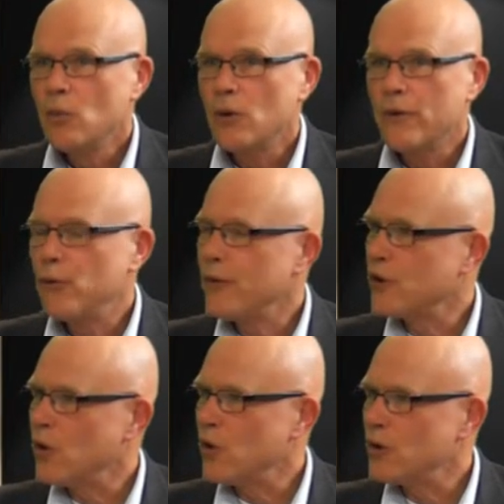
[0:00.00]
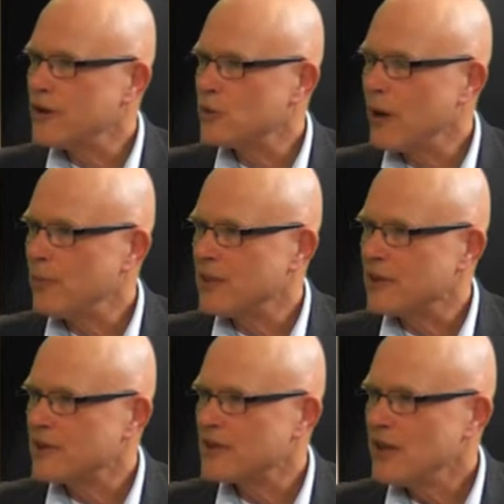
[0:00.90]
well, if we've got all these
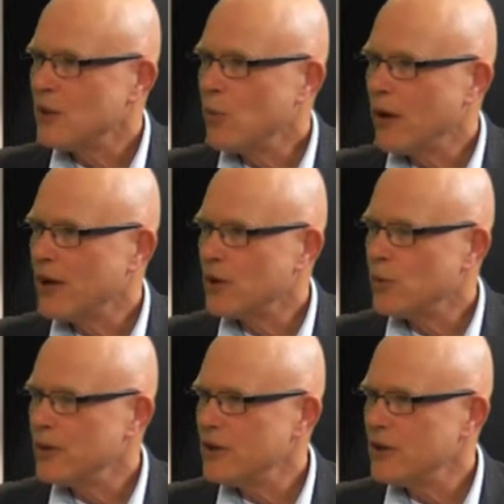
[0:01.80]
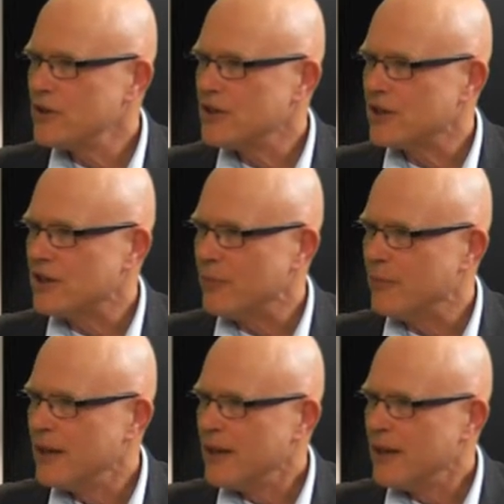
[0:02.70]
weapons, why aren't we using them?